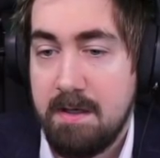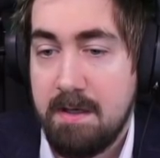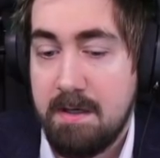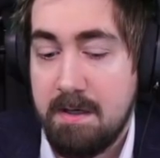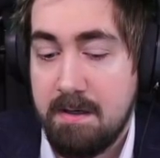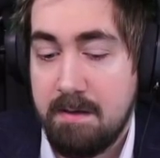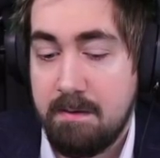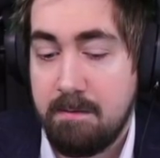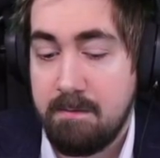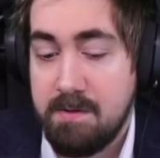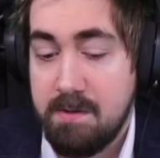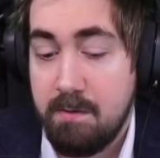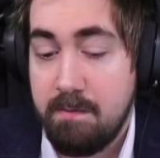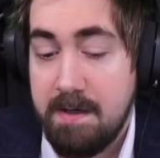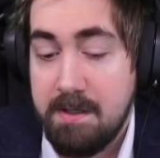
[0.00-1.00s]

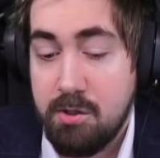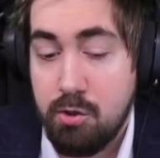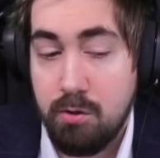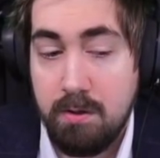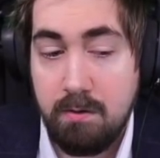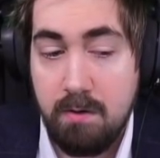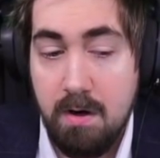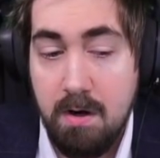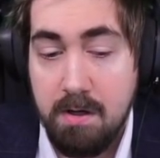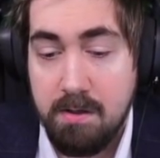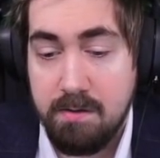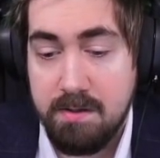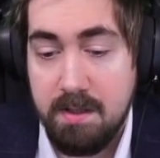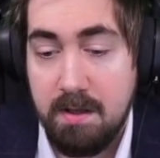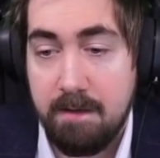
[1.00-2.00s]
So make sure you are
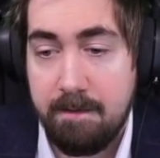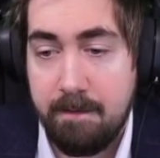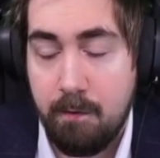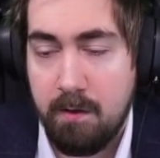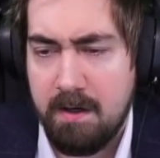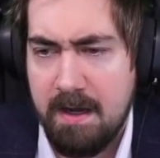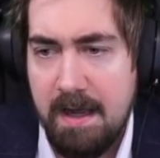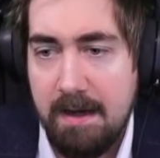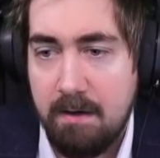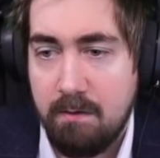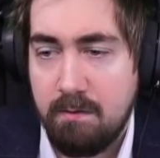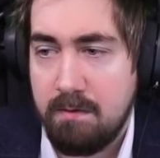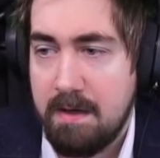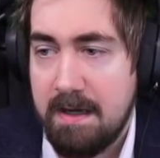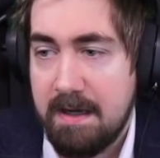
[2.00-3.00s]
using the fork. I
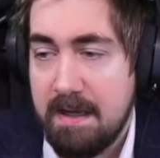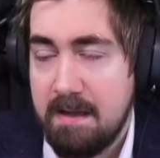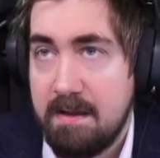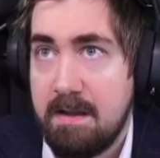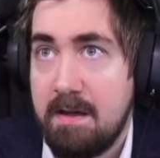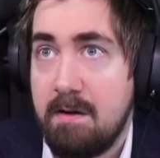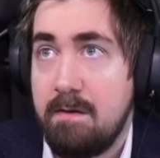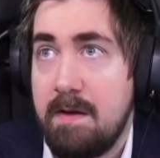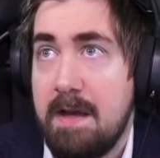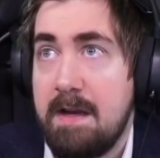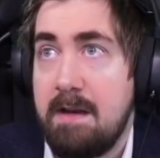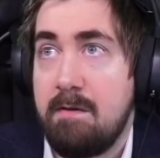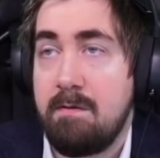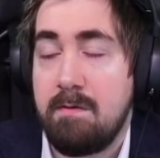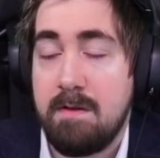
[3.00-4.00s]
can't think of
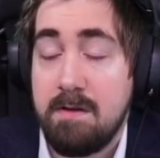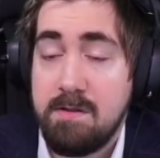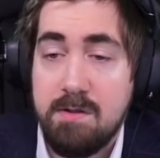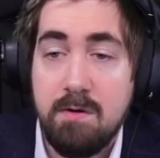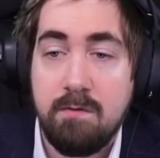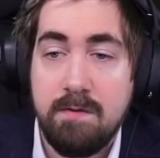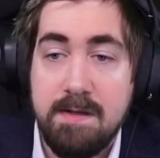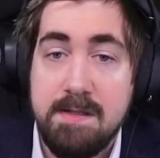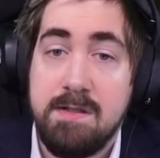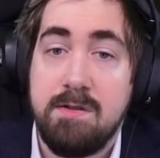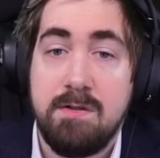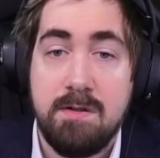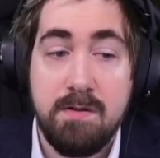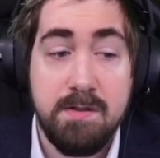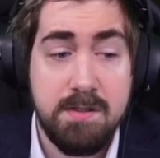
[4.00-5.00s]
any, there's no reason
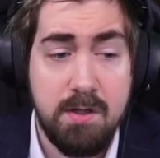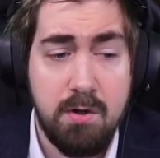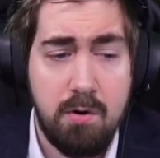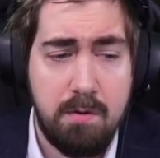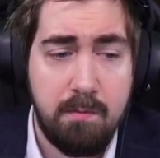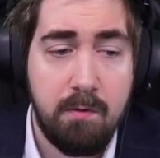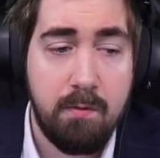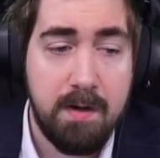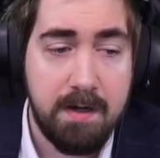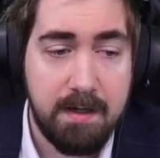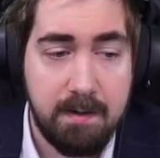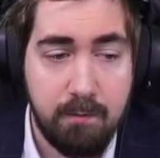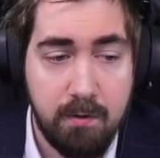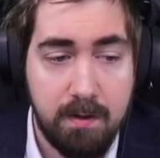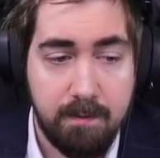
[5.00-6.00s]
to use the normal one
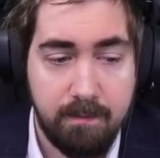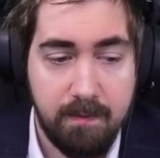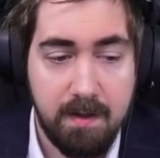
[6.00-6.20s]
anymore.